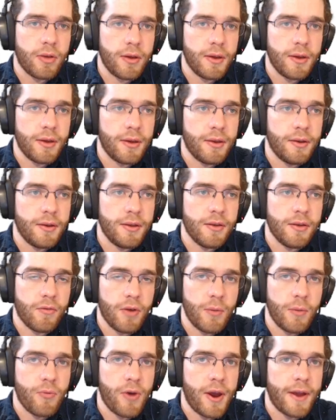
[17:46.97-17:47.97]
like in the
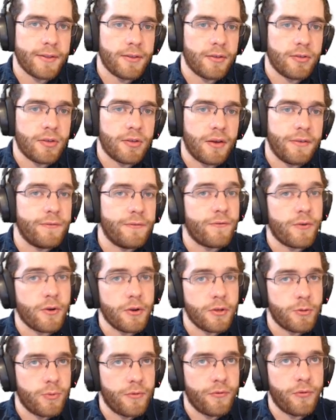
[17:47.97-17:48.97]
array practice done
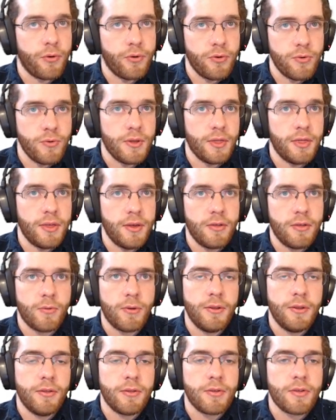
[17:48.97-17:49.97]
first before doing these
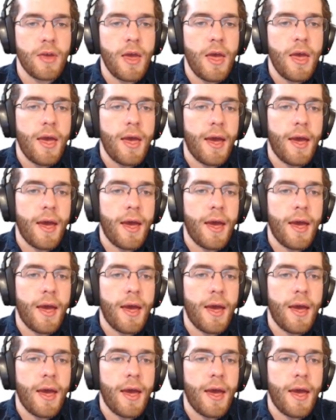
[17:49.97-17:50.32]
ones.